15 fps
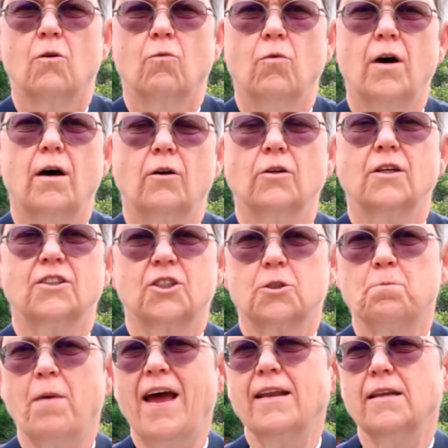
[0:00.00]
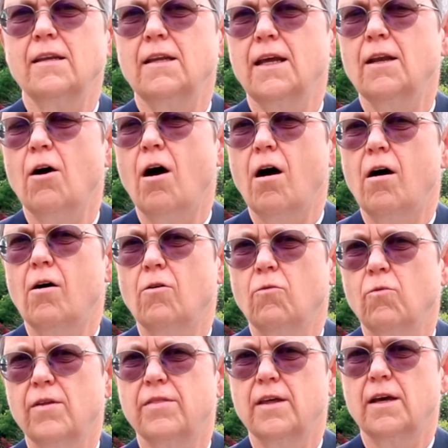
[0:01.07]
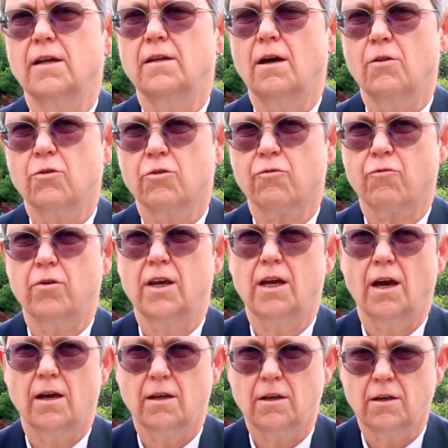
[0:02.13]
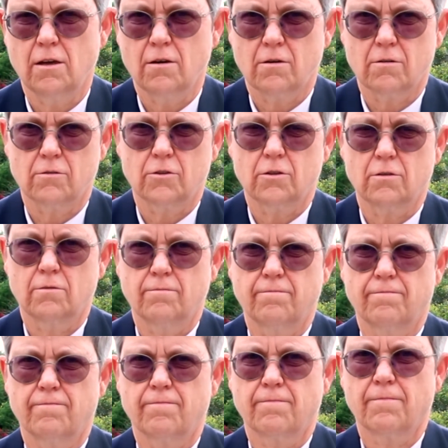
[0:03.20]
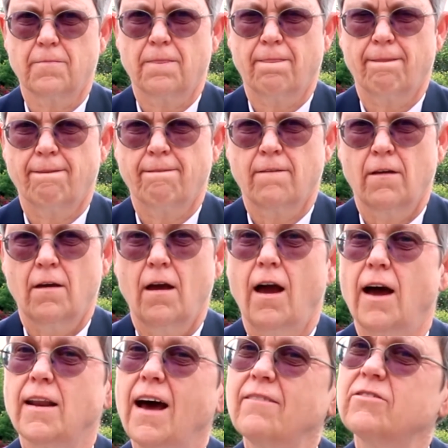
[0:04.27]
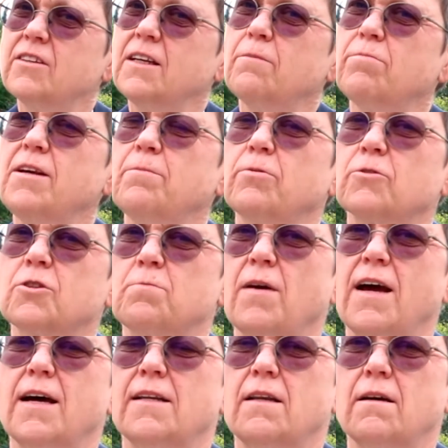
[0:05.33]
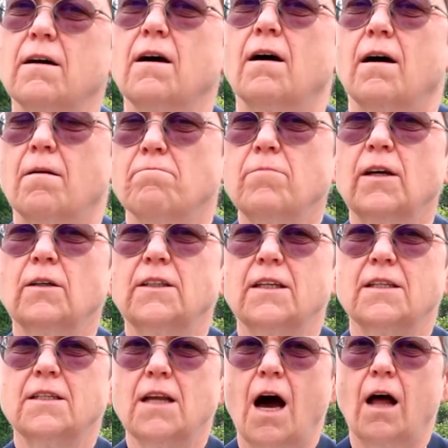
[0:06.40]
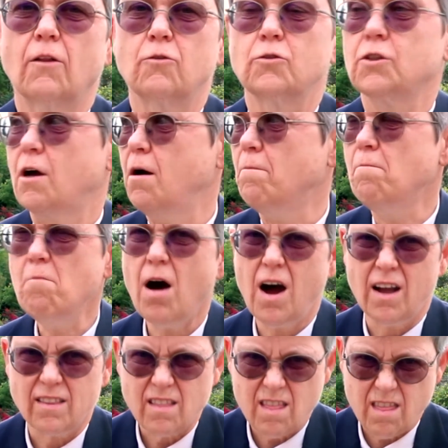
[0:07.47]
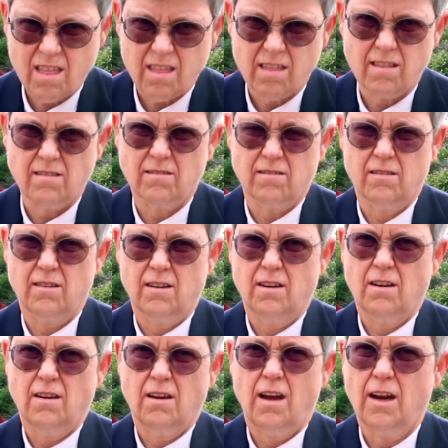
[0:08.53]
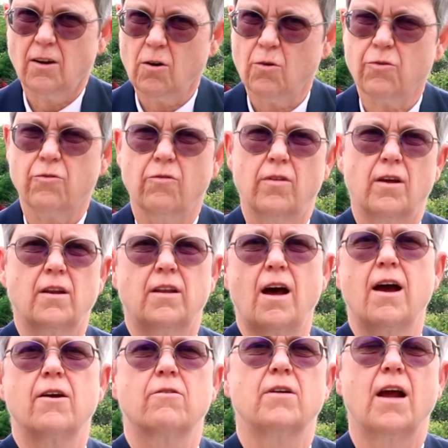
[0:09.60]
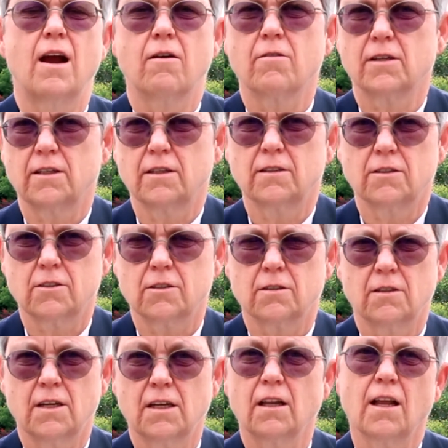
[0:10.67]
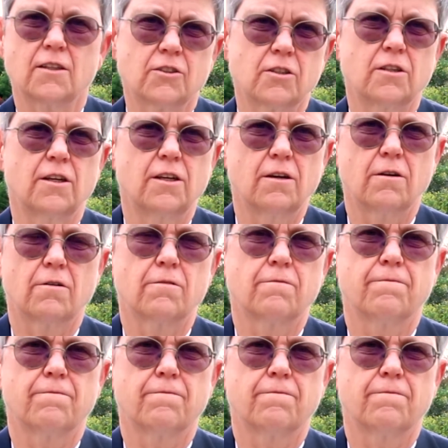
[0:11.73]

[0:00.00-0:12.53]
will spend it all within 3 years. And I've seen people spend $1 million a month and go through the entire inheritance in less than a year.